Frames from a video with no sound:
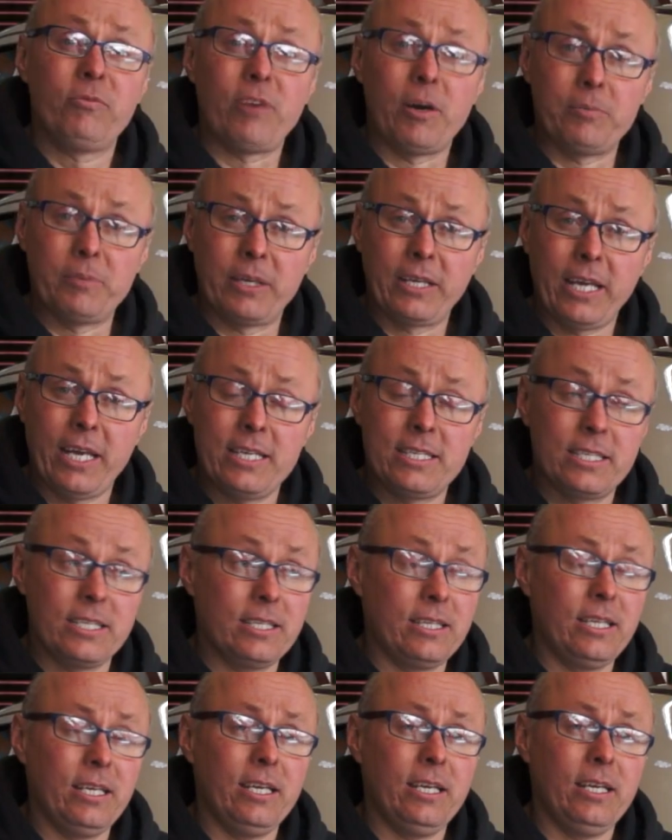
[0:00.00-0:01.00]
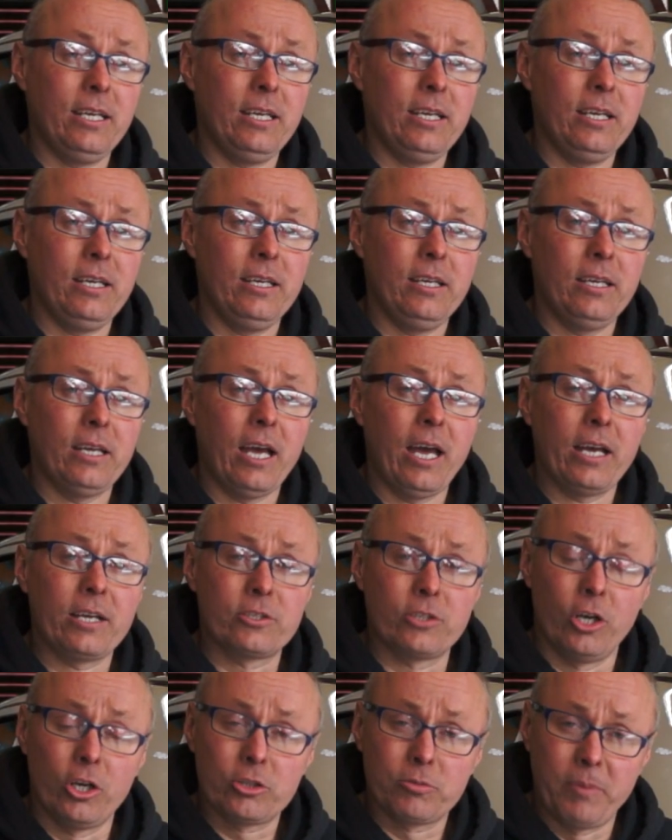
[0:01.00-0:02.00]
fabricated the
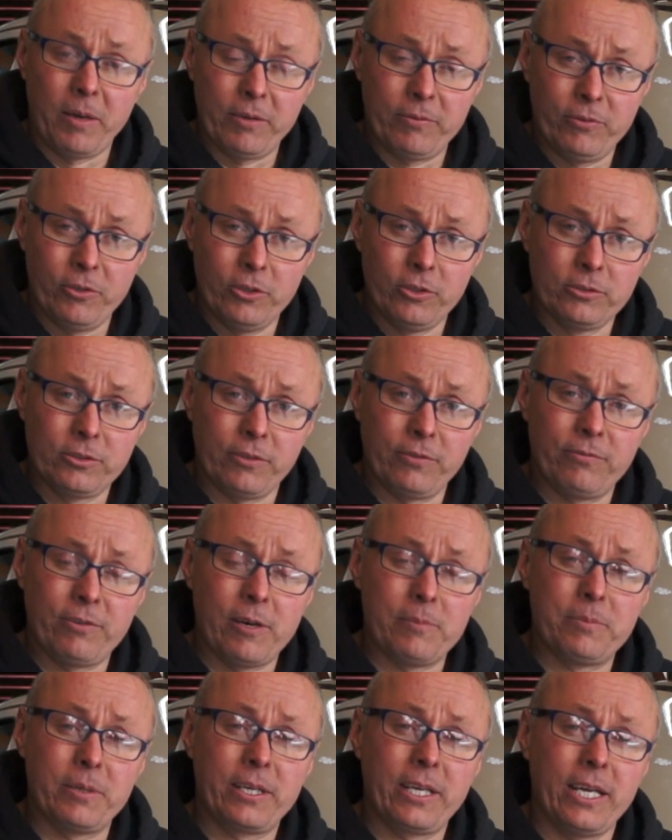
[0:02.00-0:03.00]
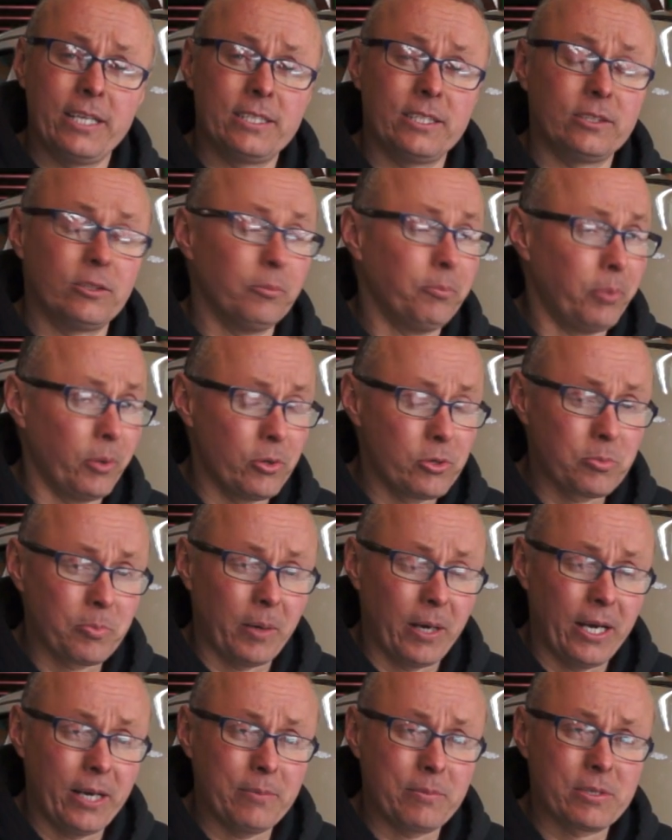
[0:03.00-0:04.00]
exhaust manifold, I fabricated the boost
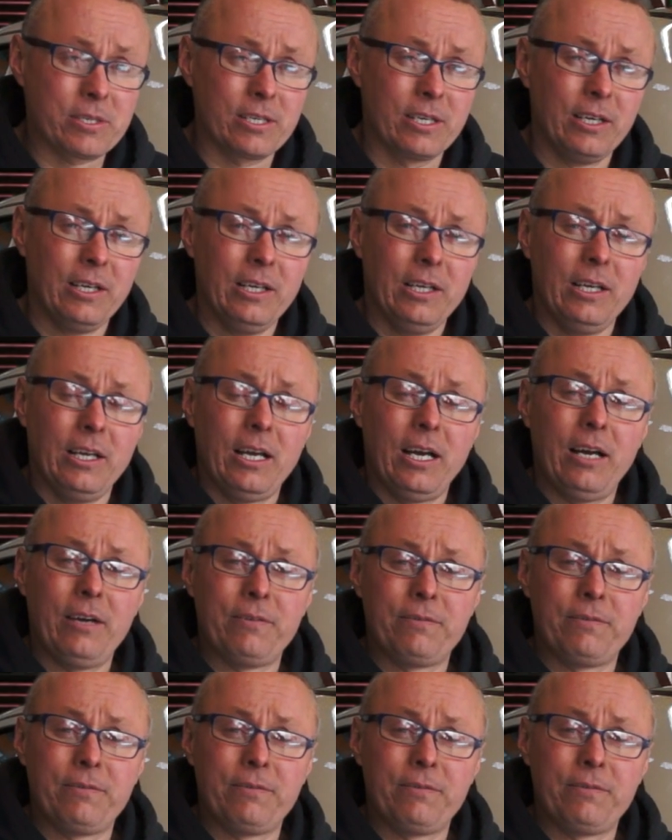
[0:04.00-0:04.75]
pipes, I